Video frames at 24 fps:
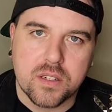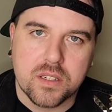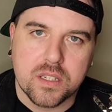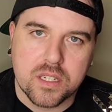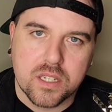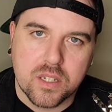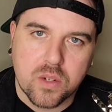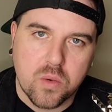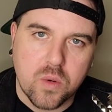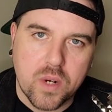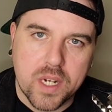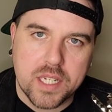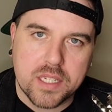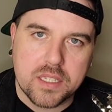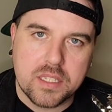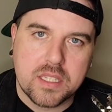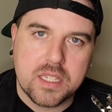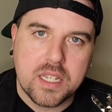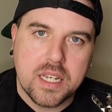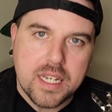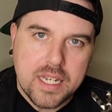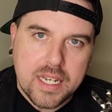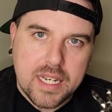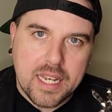to twist,
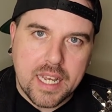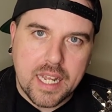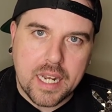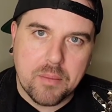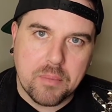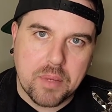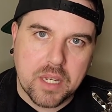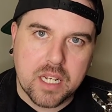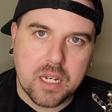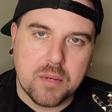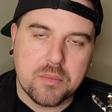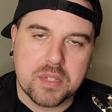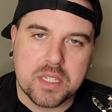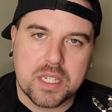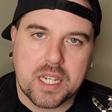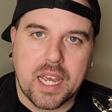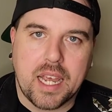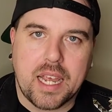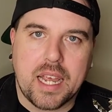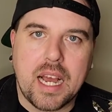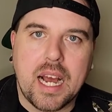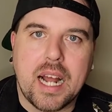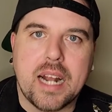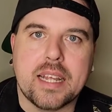and it becomes
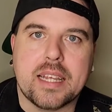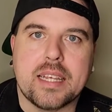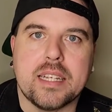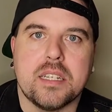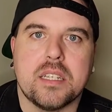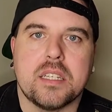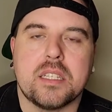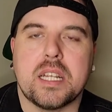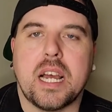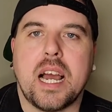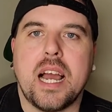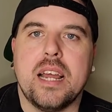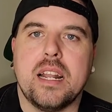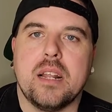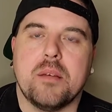chaotic inside.